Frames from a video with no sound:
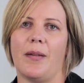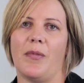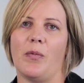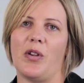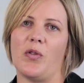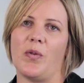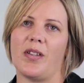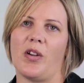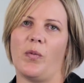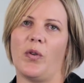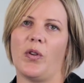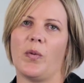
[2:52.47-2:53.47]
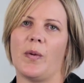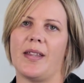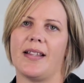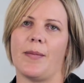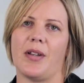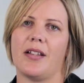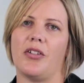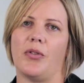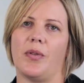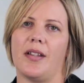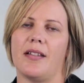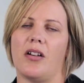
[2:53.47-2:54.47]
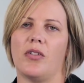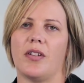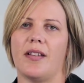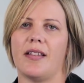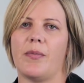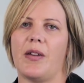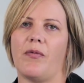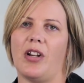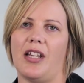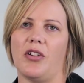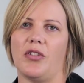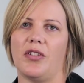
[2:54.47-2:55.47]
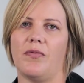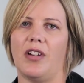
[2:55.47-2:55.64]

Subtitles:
and we also work with some external consultants that we have really good